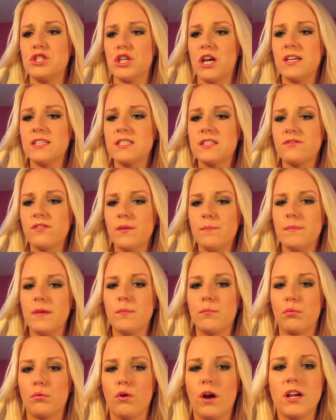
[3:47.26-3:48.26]
just from me
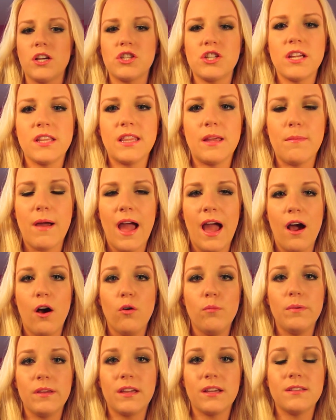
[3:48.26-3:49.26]
brushing them
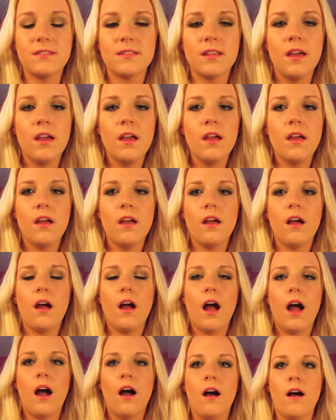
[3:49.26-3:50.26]
out because
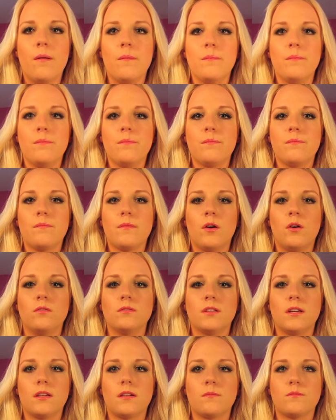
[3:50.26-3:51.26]
hold
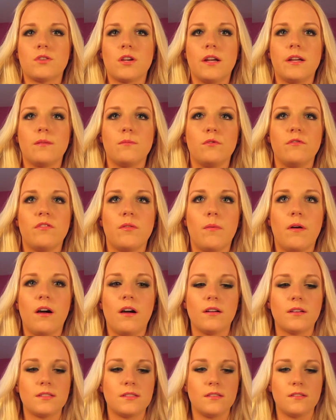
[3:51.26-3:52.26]
on, I'm trying to move the
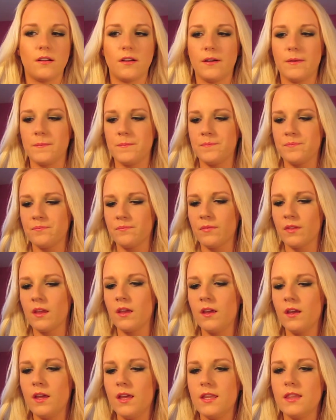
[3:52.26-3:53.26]
box, sorry.
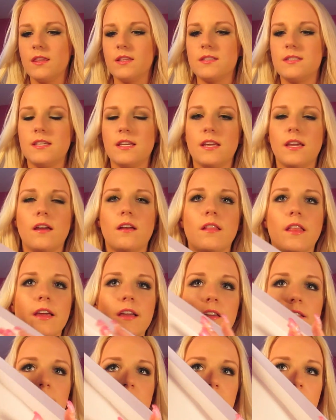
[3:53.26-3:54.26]
See,
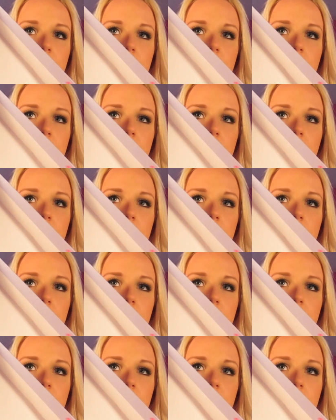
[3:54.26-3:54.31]
like